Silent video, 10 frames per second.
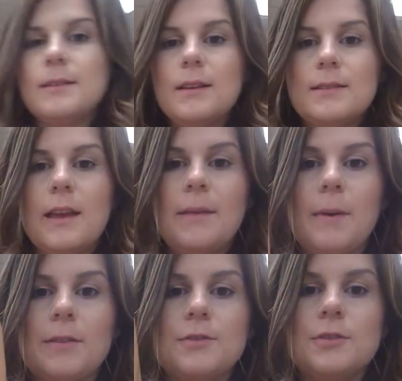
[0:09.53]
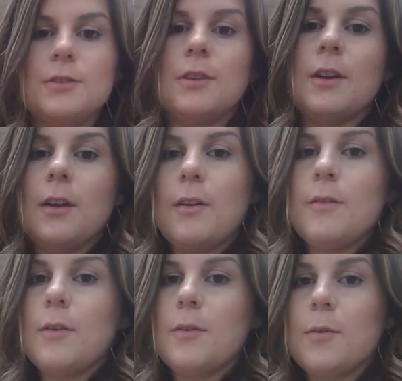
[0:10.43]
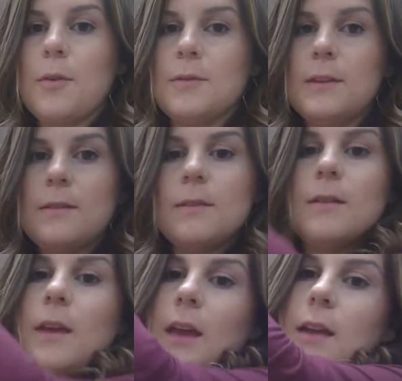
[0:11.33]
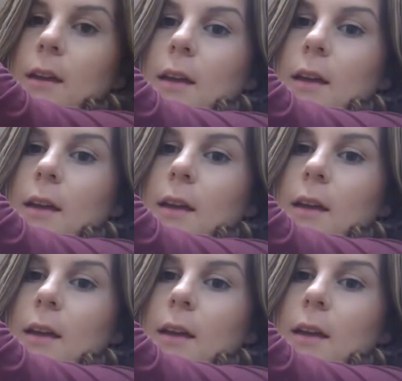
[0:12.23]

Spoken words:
is a bunch of roses, okay?